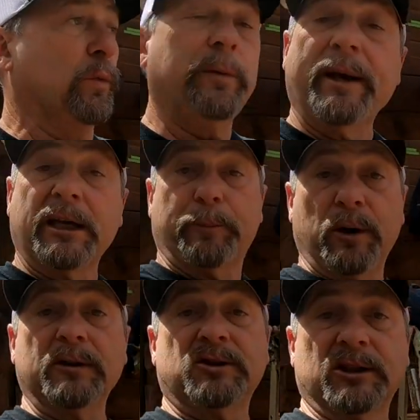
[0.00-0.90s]
we make a
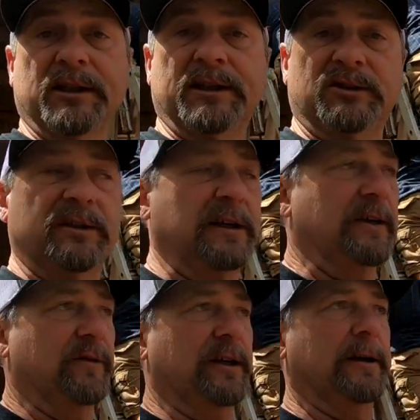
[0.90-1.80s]
punch list
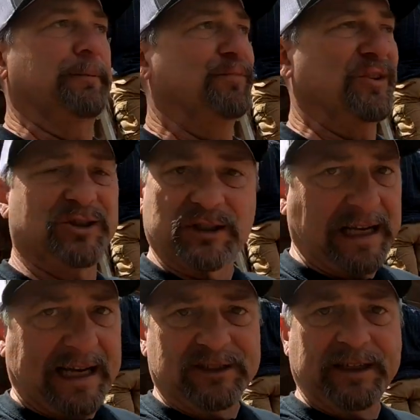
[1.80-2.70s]
of this
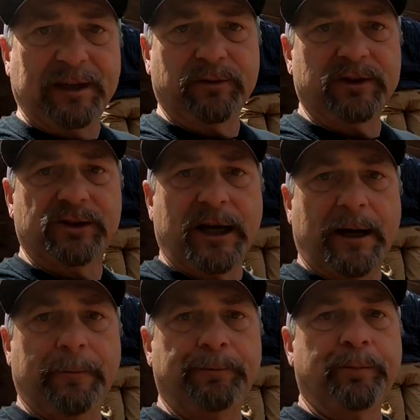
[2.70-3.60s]
last day on the
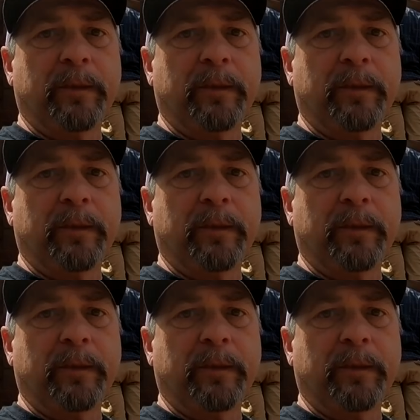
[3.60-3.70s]
job.